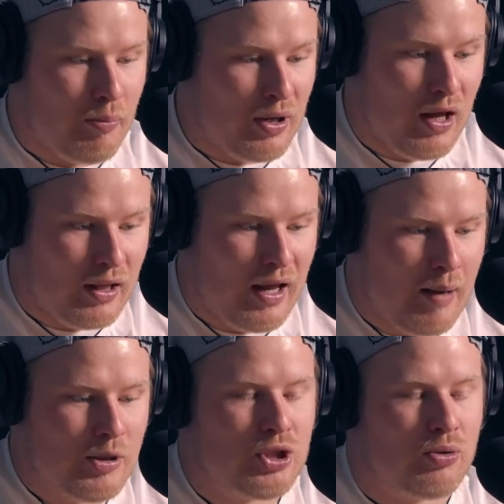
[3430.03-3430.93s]
But
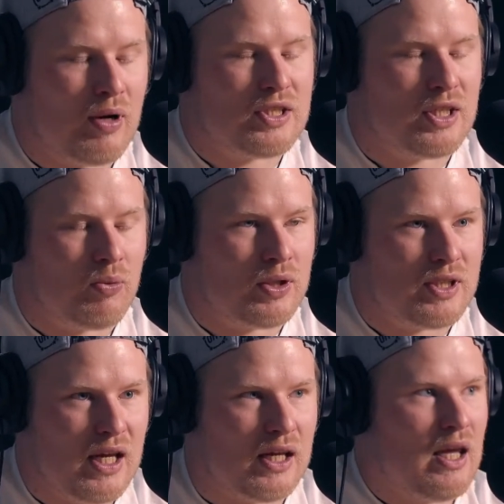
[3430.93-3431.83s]
amateur wrestling was
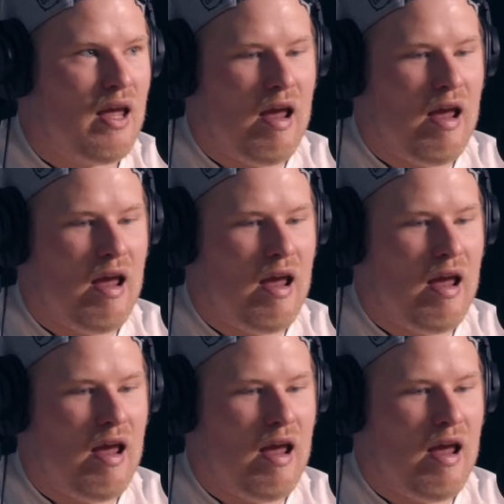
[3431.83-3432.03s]
it.